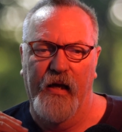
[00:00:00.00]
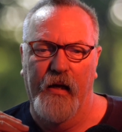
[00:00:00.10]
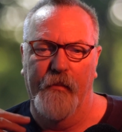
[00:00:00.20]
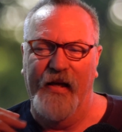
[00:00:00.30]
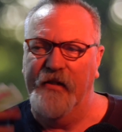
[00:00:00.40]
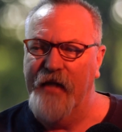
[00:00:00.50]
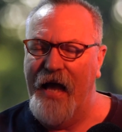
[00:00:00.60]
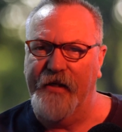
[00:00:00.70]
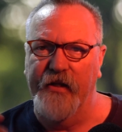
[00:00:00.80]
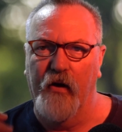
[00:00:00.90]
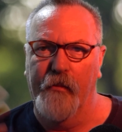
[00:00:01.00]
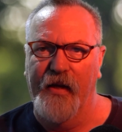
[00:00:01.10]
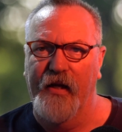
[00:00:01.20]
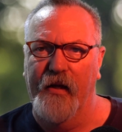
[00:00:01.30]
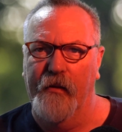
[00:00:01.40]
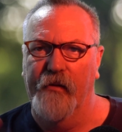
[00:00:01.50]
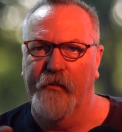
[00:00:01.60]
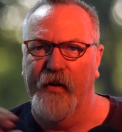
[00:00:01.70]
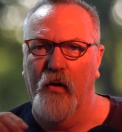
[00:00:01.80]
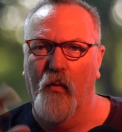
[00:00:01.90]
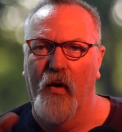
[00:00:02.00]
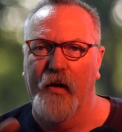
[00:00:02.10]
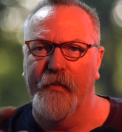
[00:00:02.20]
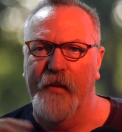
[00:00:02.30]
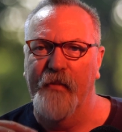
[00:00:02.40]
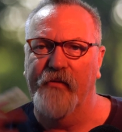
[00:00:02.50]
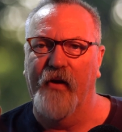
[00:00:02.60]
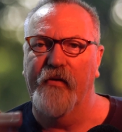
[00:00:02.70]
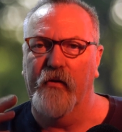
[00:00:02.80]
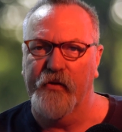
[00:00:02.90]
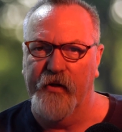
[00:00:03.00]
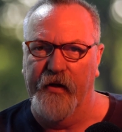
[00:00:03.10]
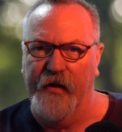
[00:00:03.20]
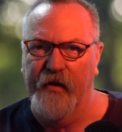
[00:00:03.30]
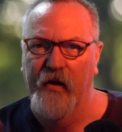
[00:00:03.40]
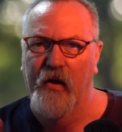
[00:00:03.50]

exact in our meaning because we don't want to be misunderstood.